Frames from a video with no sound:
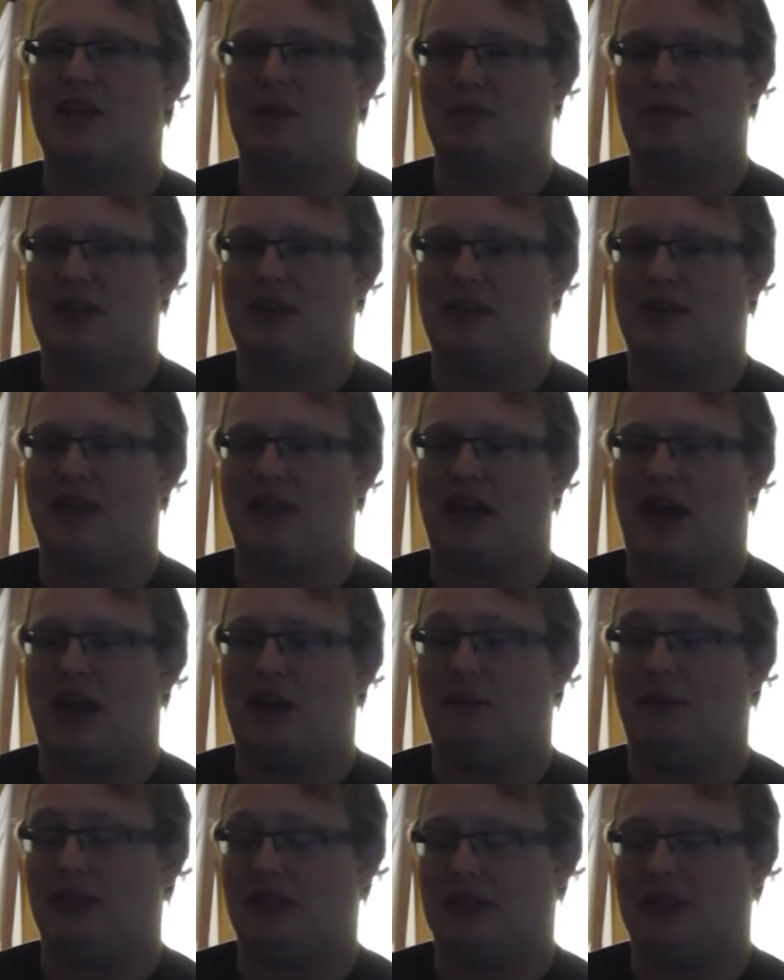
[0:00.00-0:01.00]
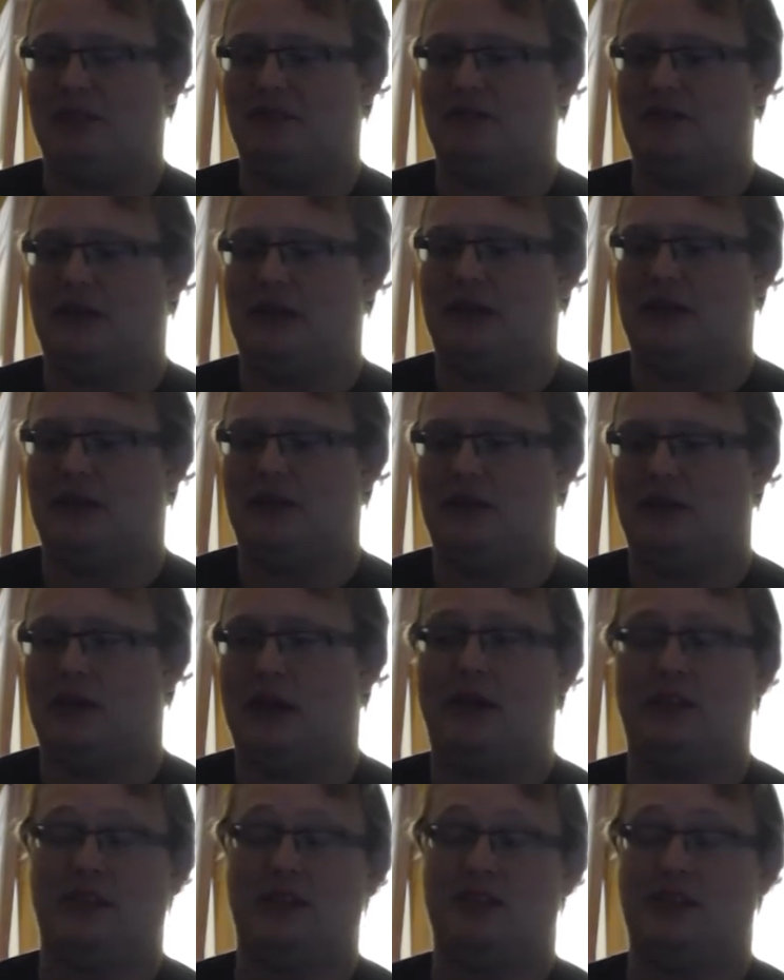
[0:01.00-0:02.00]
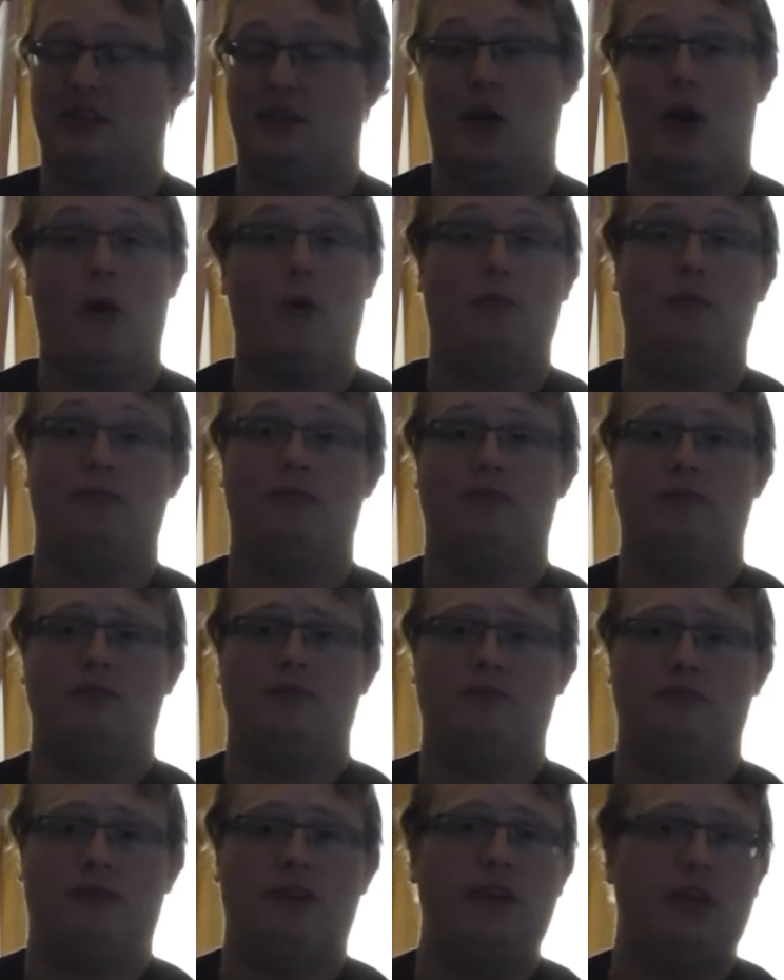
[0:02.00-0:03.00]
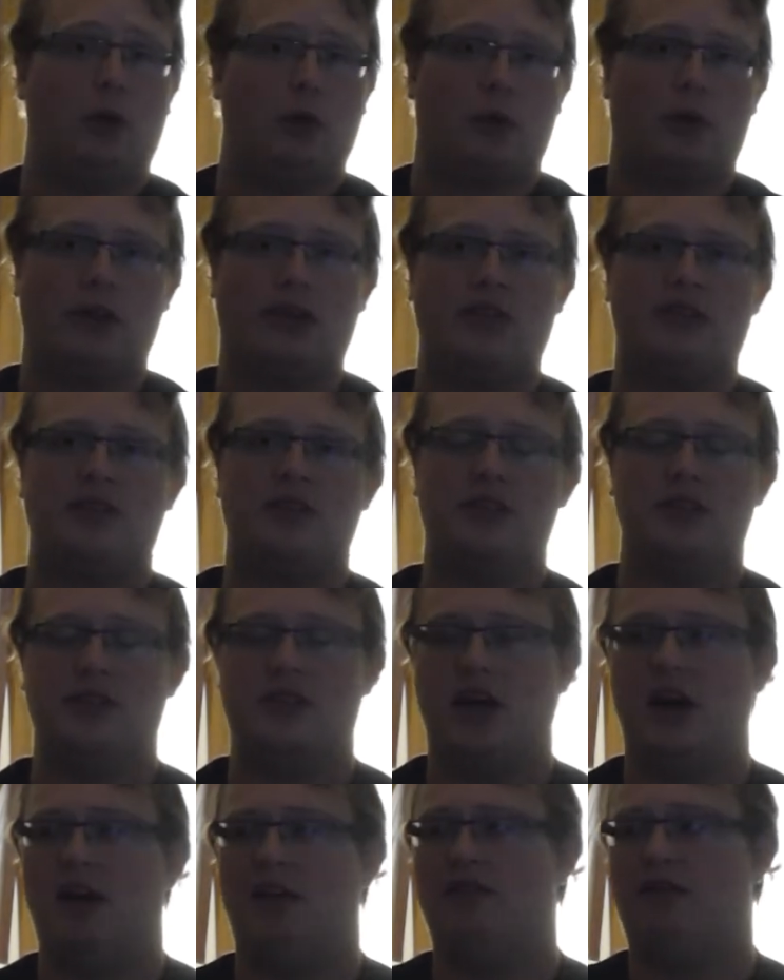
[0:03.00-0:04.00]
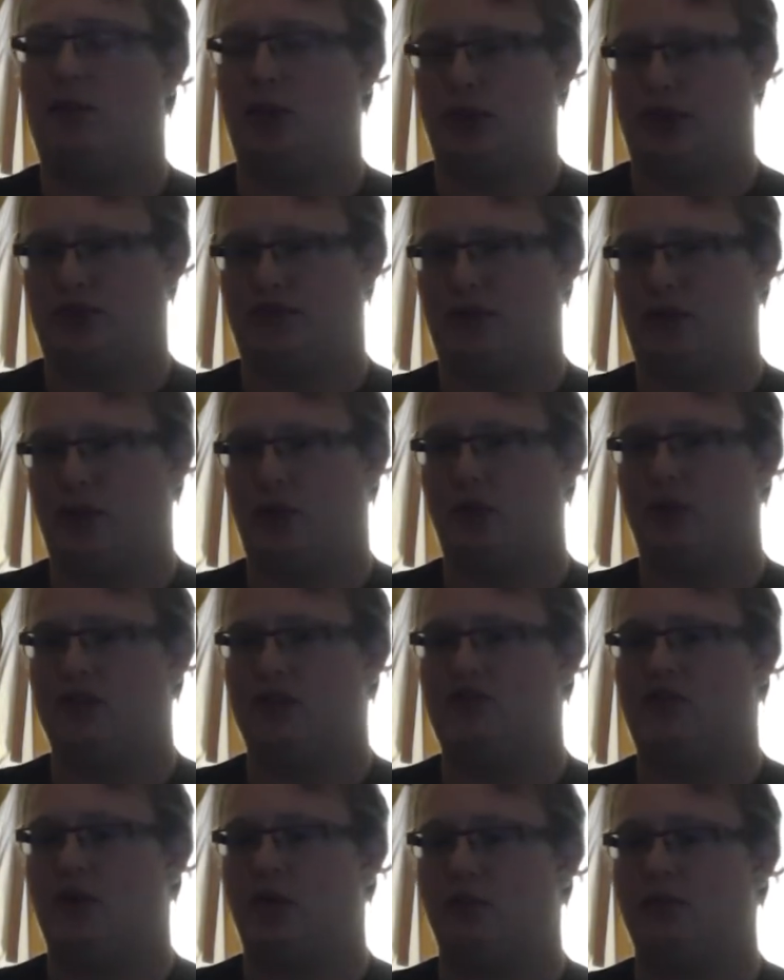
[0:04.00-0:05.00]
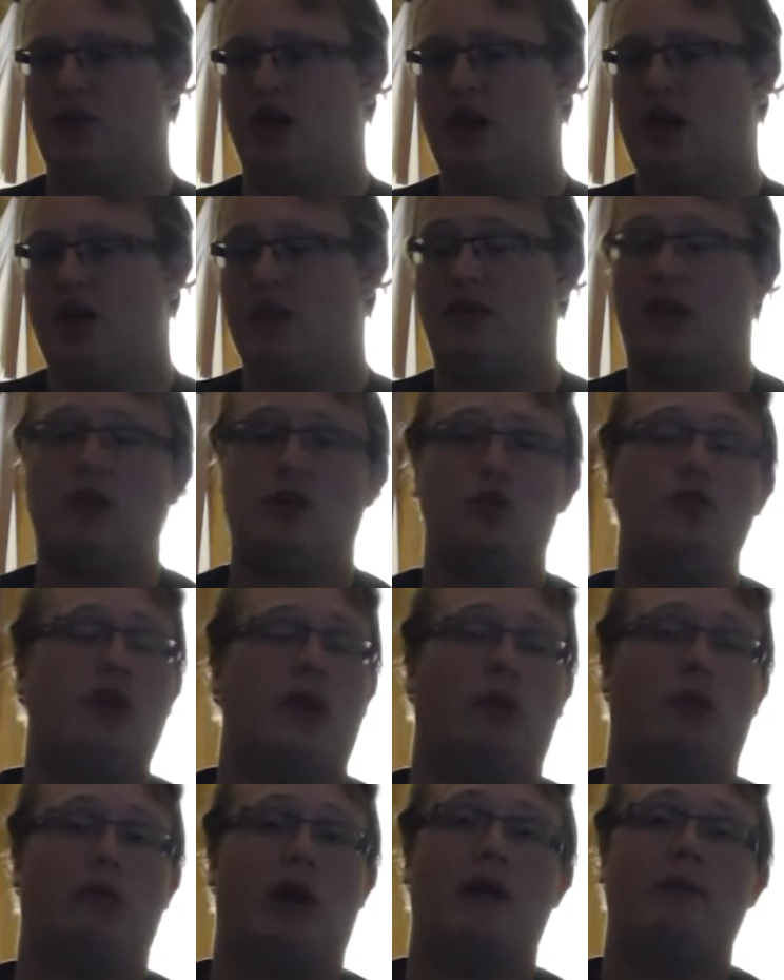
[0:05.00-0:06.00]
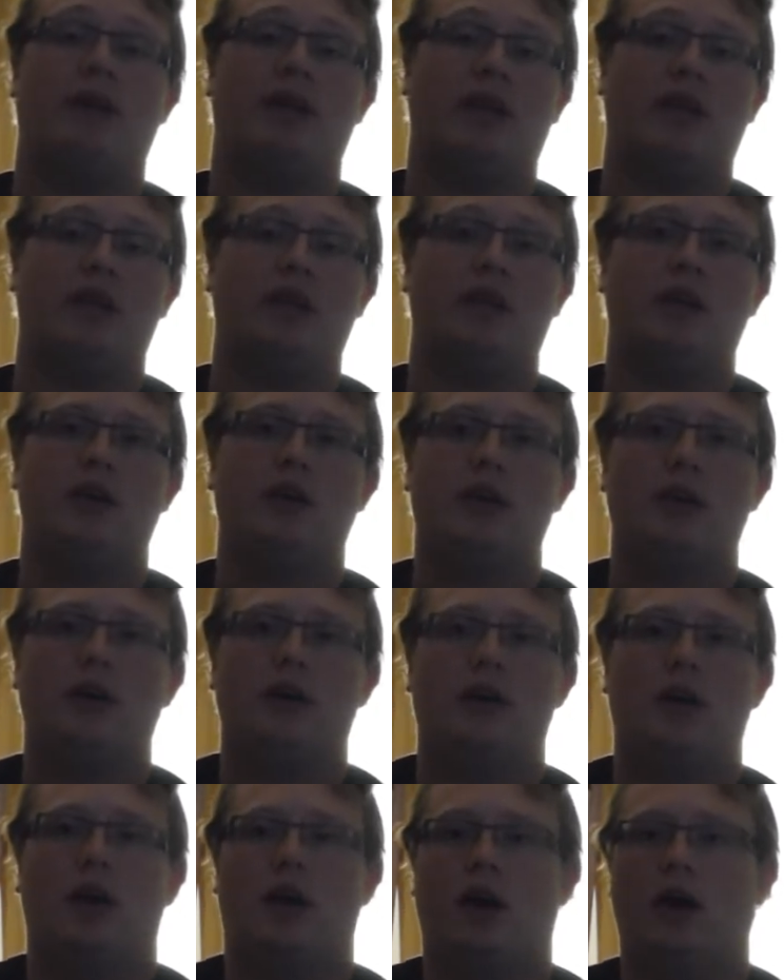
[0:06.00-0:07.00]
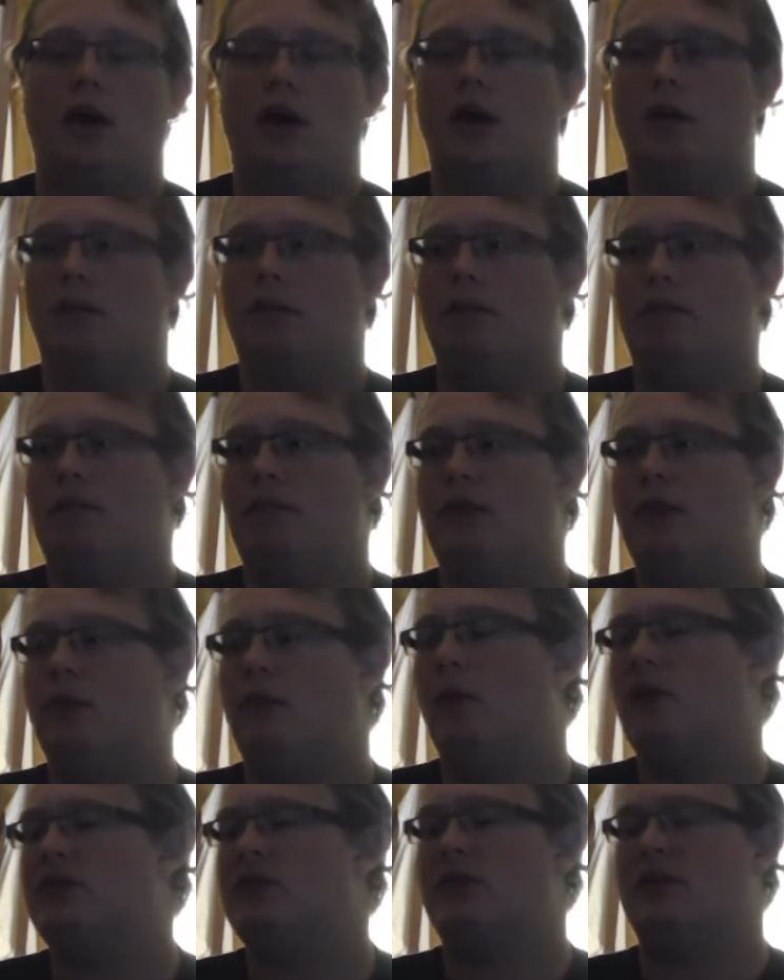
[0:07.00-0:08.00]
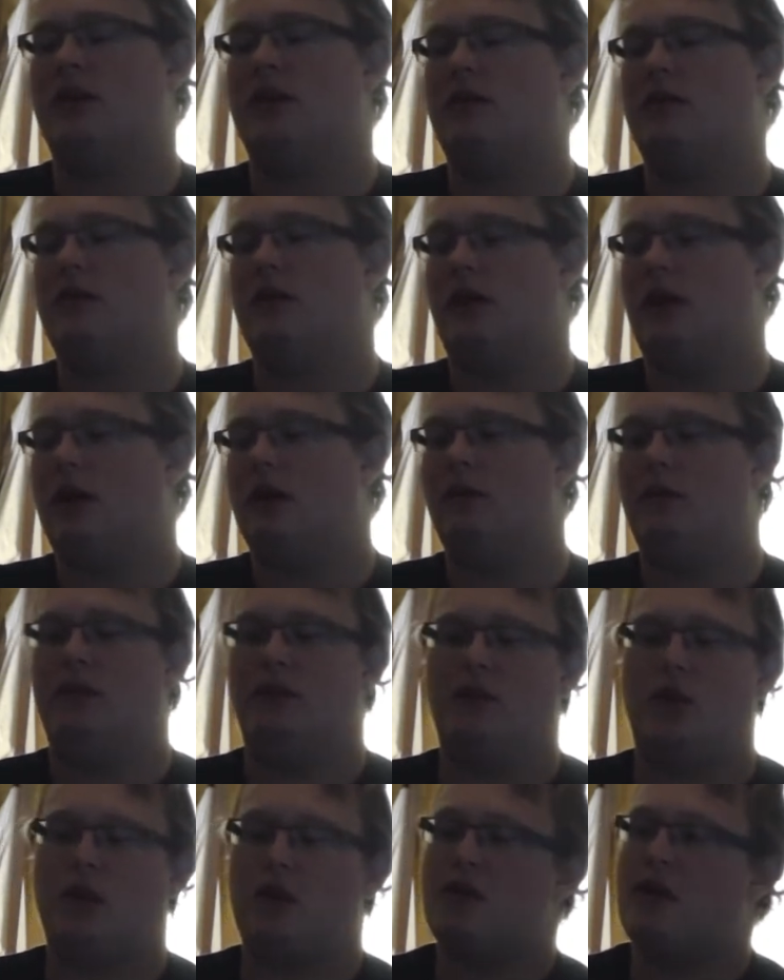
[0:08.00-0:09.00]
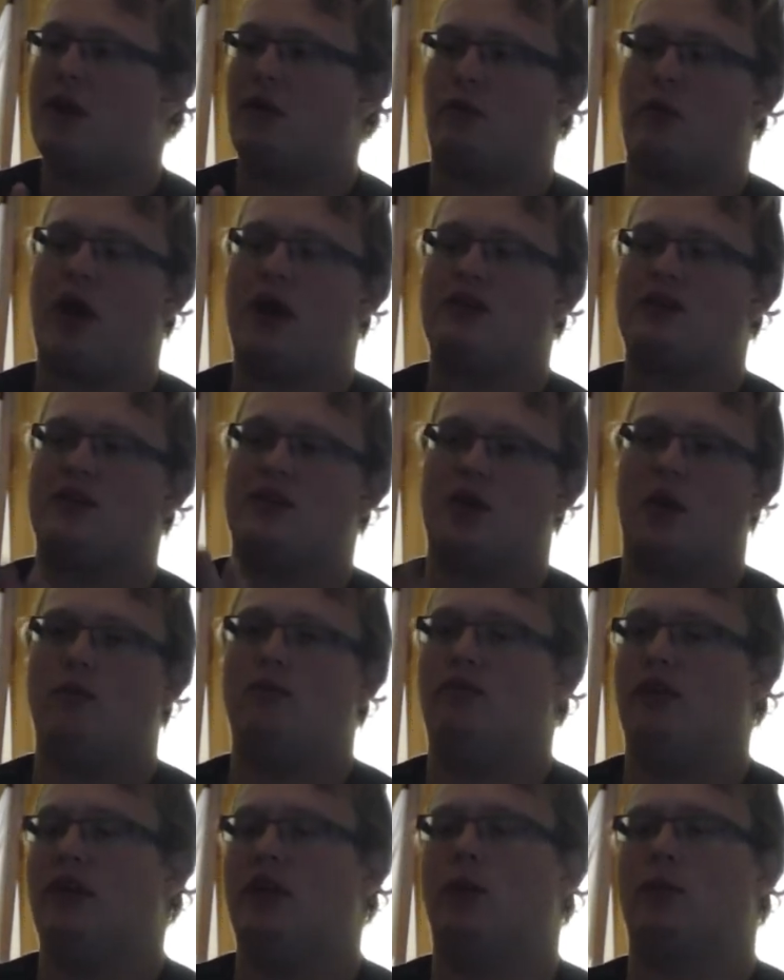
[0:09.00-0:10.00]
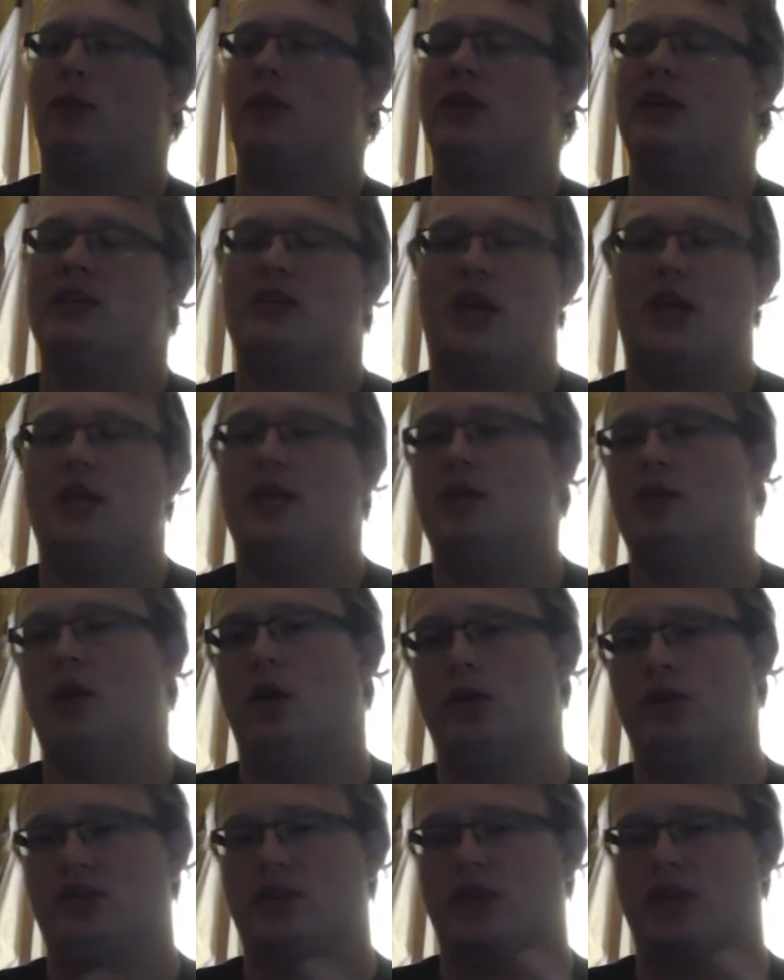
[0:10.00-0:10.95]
something that I believe in, at least in the home video releases of Christopher Nolan's films, they do get remedied. It wasn't, when The Dark Knight Rises home video release, I didn't